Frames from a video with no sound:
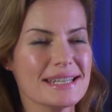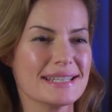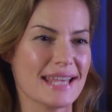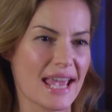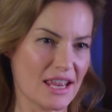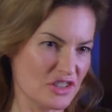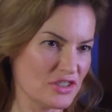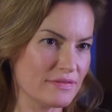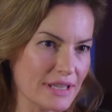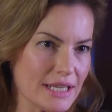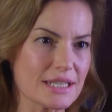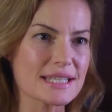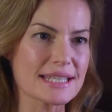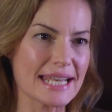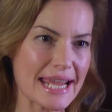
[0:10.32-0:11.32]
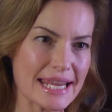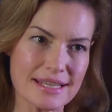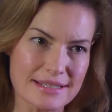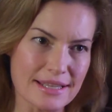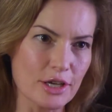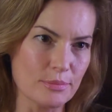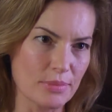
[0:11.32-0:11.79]
is endovenous
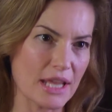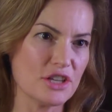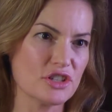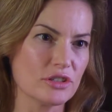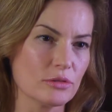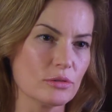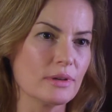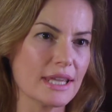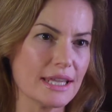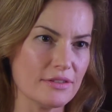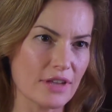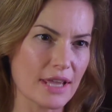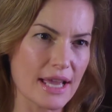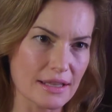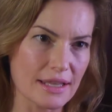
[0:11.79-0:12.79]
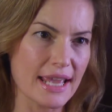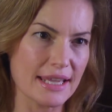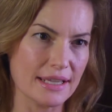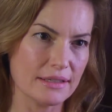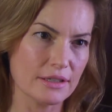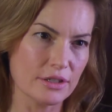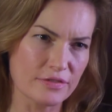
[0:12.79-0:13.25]
laser ablation, or E V L
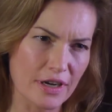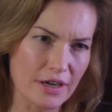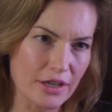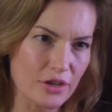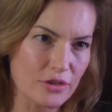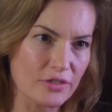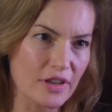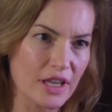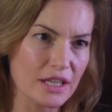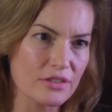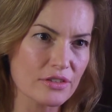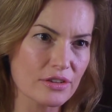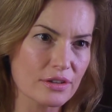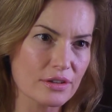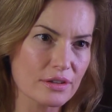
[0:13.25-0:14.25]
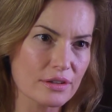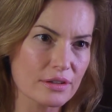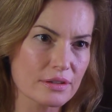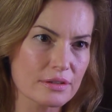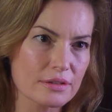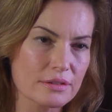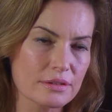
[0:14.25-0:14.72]
A, of varicose veins?
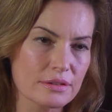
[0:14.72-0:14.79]
Endovenous